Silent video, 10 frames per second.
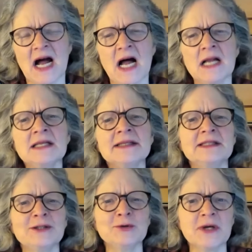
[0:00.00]
Kali
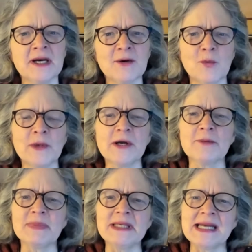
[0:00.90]
Yuga, we are
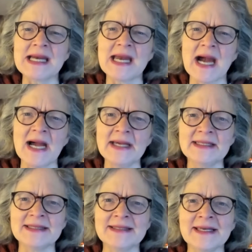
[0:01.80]
being
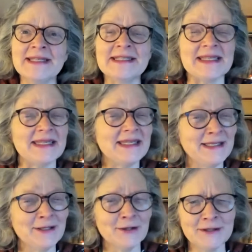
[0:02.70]
guided to
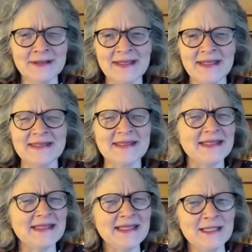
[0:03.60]

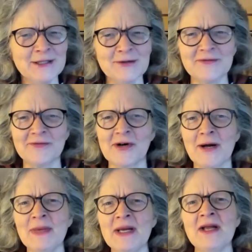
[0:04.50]
heal
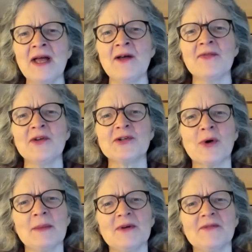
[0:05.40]
from the
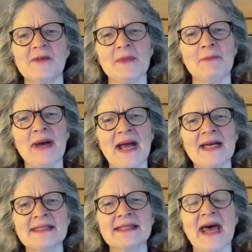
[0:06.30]
trauma from the
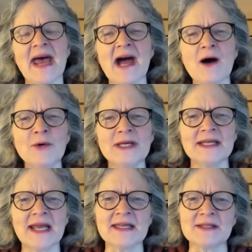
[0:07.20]
past, how
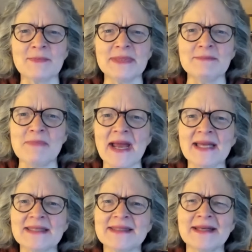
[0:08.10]
it has been
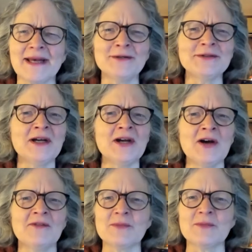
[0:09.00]
passed down
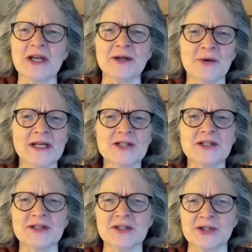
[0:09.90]
from
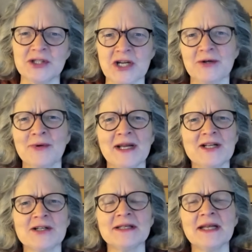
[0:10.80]
generation to
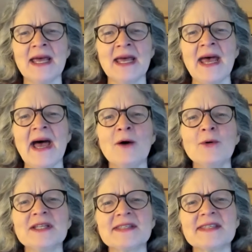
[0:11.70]
generation,
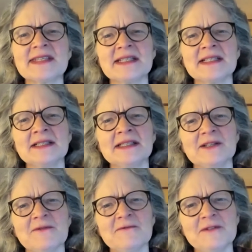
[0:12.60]
how it still
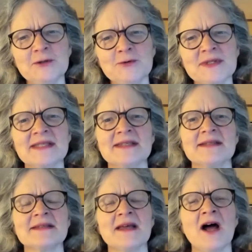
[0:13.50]

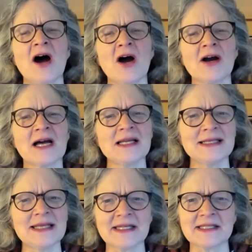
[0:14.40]
infuses our
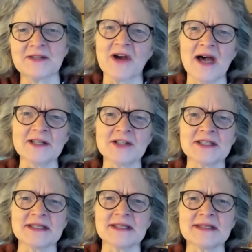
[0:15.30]
collective
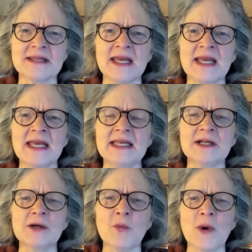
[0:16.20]
consciousness
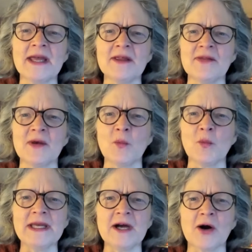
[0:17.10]
in a way that
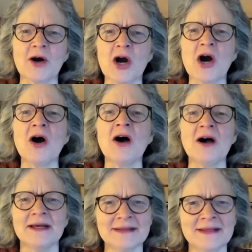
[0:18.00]
we are
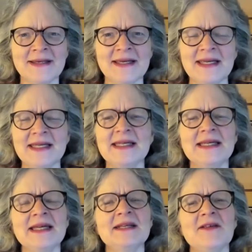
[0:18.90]
caught
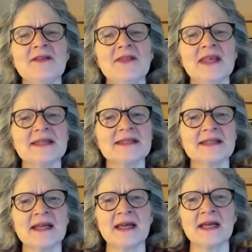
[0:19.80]
in this